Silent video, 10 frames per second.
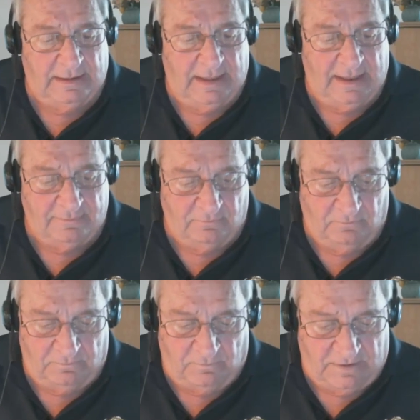
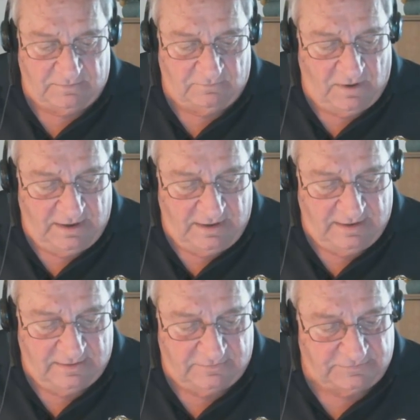And what it
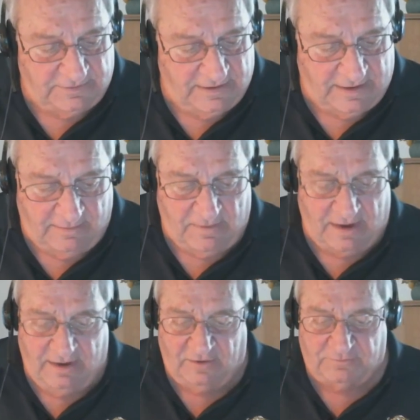is, and I'm
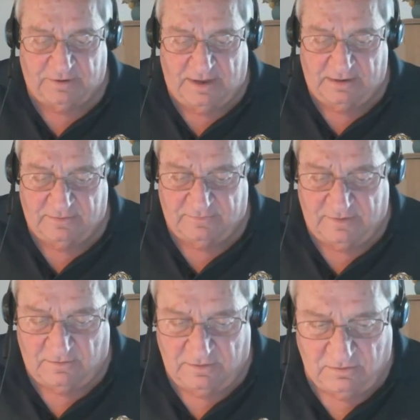not an expert on it, is,
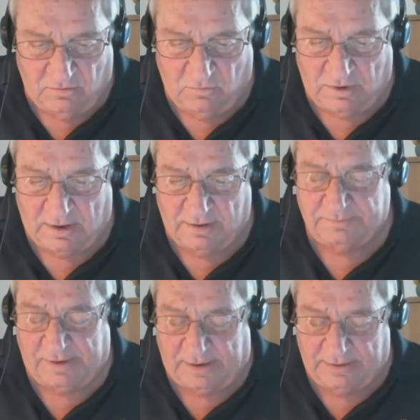
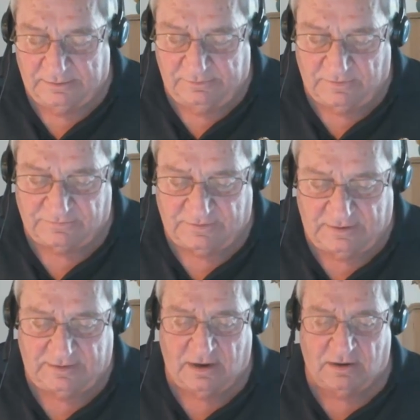USA
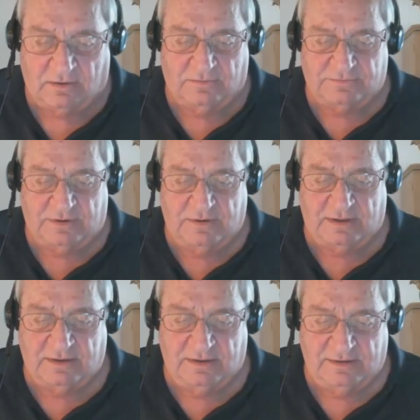Today articles are
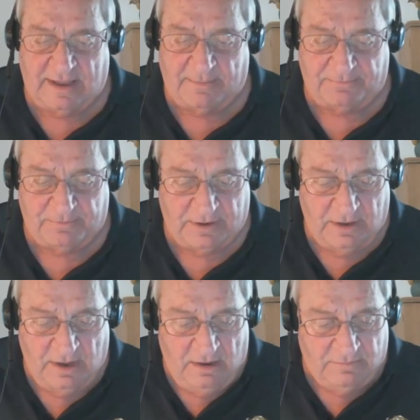not in depth,
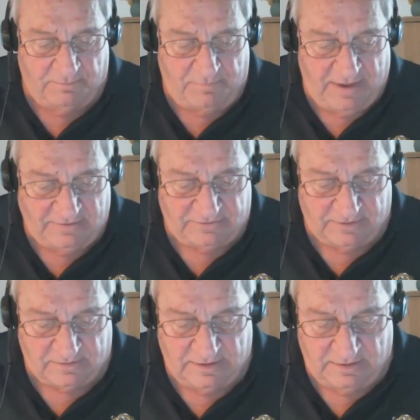but
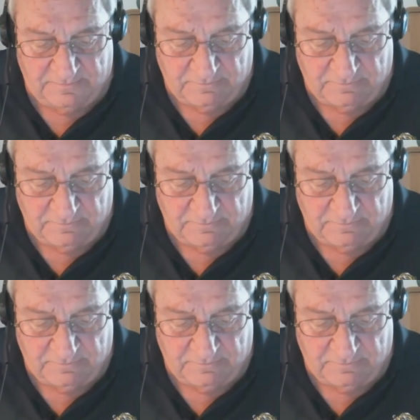basically,